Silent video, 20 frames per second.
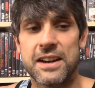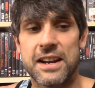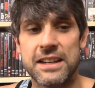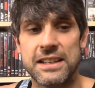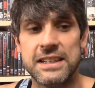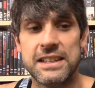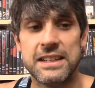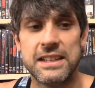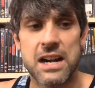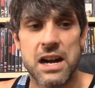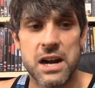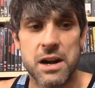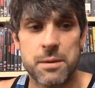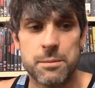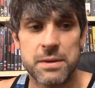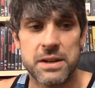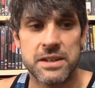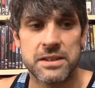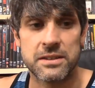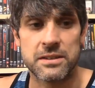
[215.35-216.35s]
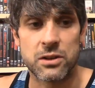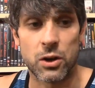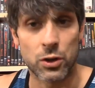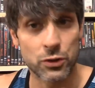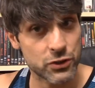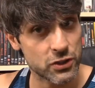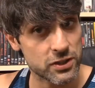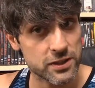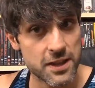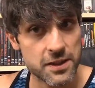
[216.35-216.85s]
and he um,
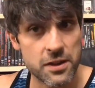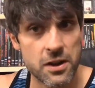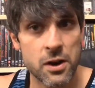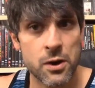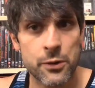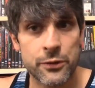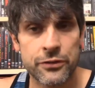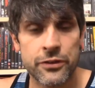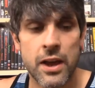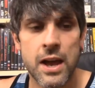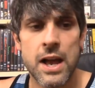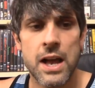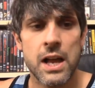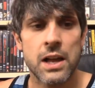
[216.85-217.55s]
indulges in those.